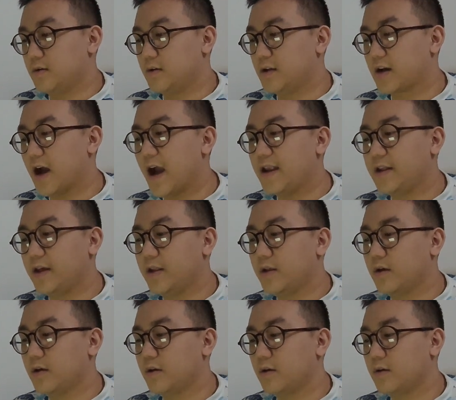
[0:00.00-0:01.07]
Like I did
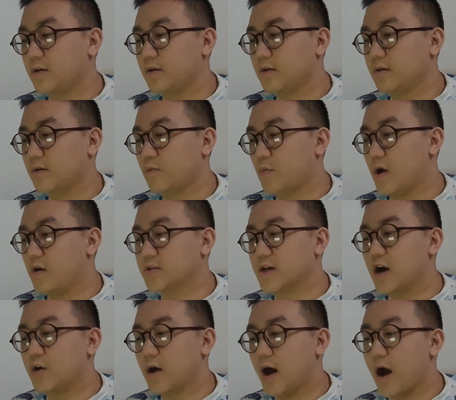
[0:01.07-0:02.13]

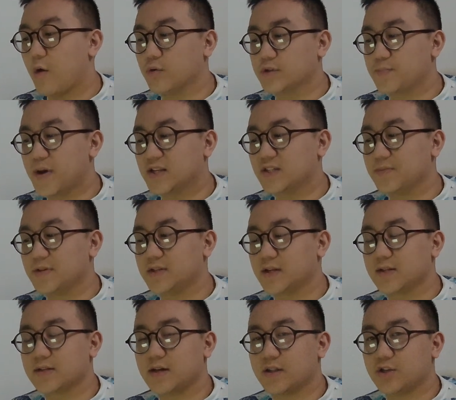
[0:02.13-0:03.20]
while I was pessimistic
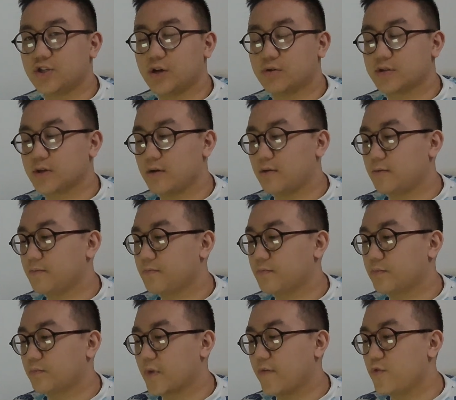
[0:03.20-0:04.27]
inside the jail cell.
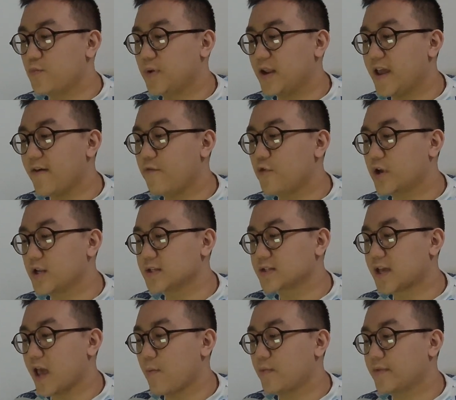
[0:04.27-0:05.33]
If you believe you can
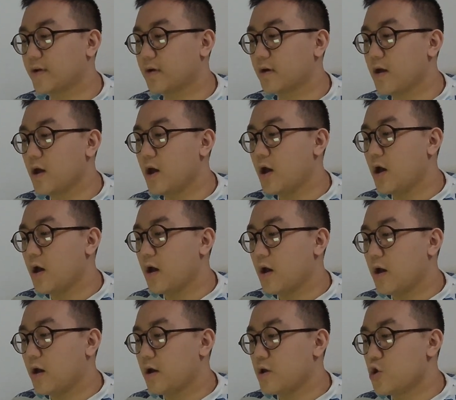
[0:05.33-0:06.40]
escape without,
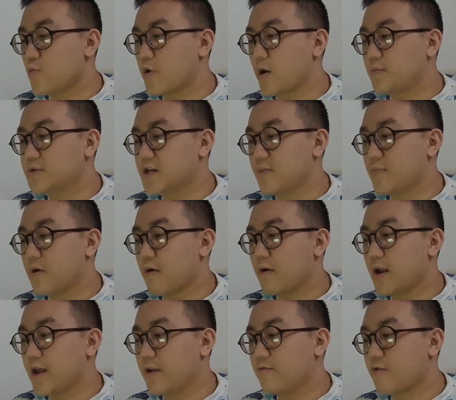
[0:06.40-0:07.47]
you become
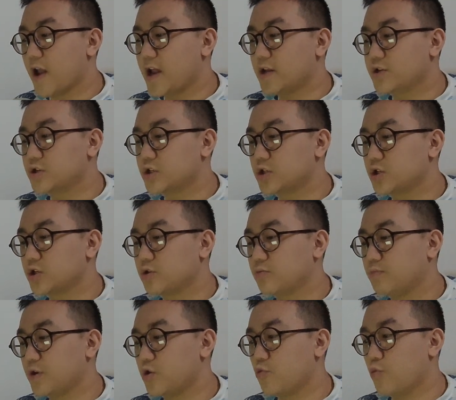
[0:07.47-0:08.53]
temporarily enraged,
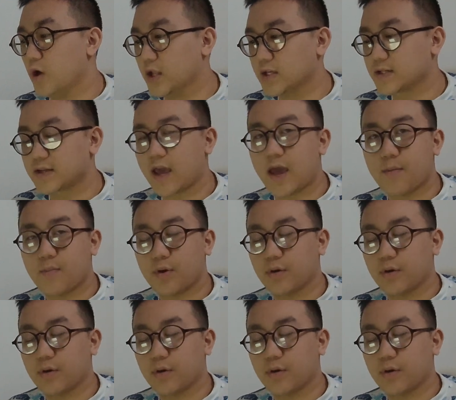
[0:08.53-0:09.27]
but you will escape.